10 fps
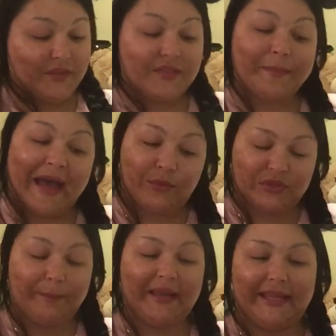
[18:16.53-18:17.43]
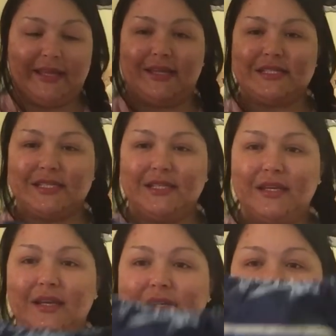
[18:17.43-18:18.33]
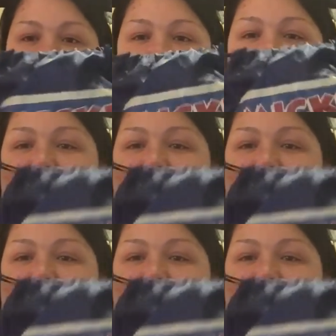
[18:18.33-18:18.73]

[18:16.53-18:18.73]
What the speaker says: The bag with the blanket. So this